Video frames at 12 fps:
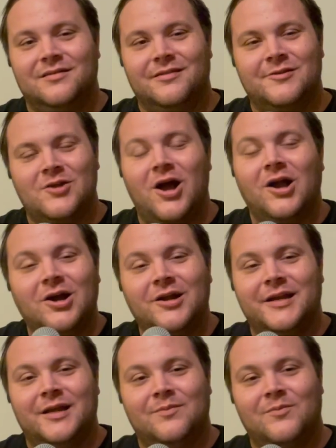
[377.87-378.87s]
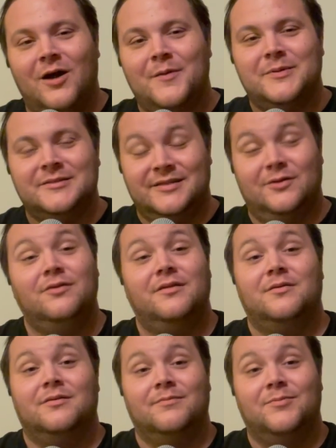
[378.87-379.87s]
the knock on him up until
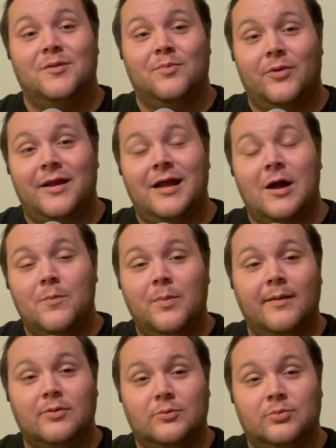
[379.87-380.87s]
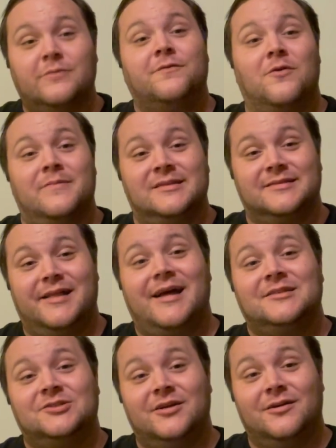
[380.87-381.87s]
the breakout bubble performance
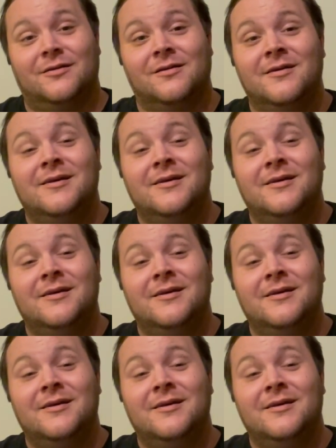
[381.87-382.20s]
last year.